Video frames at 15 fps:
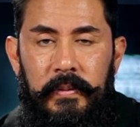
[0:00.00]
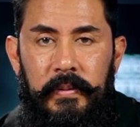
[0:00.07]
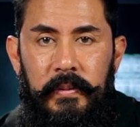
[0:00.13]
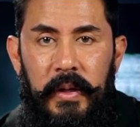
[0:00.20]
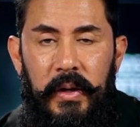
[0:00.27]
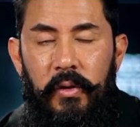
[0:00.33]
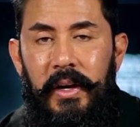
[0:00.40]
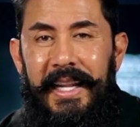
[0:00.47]

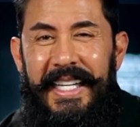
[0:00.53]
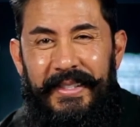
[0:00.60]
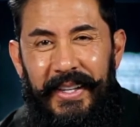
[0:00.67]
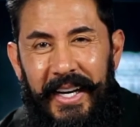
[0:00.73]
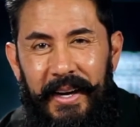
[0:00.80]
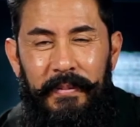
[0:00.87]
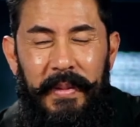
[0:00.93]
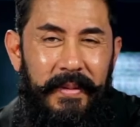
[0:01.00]
and realize,
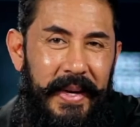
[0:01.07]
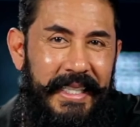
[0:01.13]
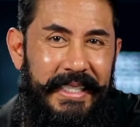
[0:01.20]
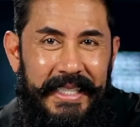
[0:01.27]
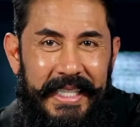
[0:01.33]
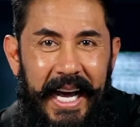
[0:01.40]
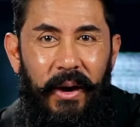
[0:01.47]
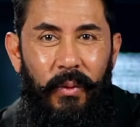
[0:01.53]
ah, maybe
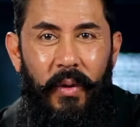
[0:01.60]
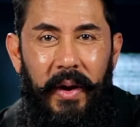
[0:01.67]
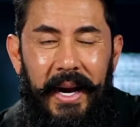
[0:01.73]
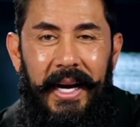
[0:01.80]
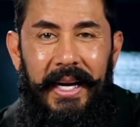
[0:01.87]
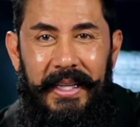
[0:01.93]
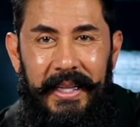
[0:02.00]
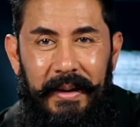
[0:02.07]
it's not what
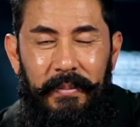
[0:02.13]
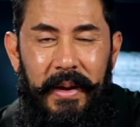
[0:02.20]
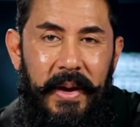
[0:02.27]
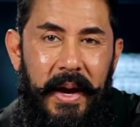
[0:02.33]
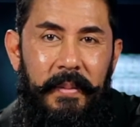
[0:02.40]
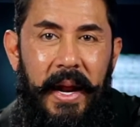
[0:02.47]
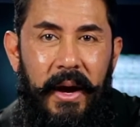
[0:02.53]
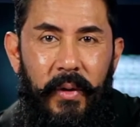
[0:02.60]
I,
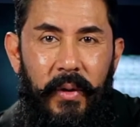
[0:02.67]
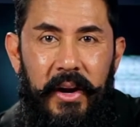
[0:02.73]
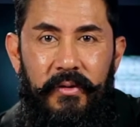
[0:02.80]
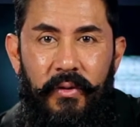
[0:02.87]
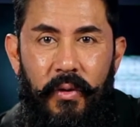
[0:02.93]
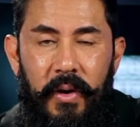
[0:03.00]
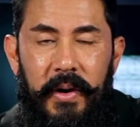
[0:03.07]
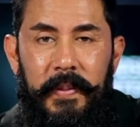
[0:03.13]
maybe I'm not ready
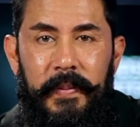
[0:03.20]
for it.